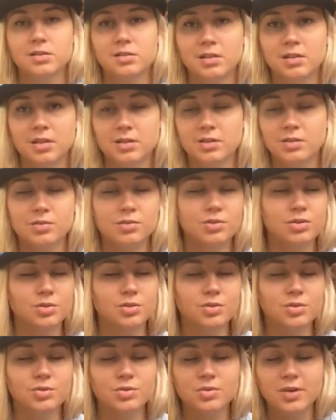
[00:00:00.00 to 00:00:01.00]
and
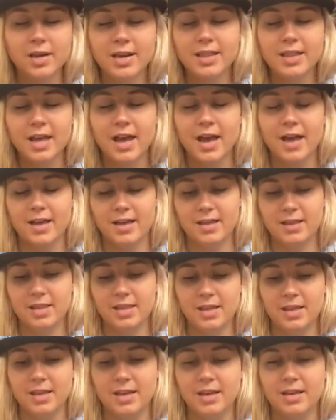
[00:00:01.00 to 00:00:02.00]
just try that, and
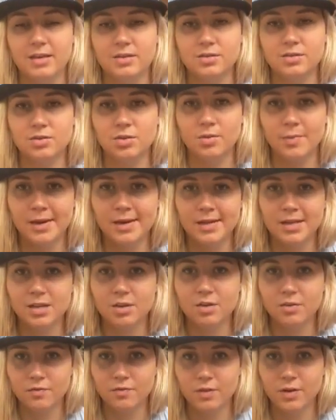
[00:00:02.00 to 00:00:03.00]
then zoom out a
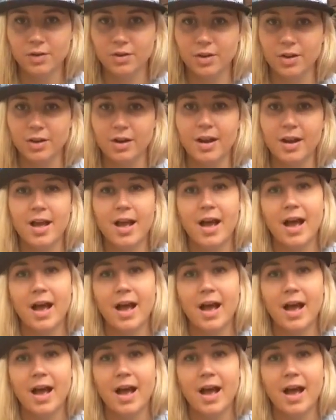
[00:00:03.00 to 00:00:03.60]
little further.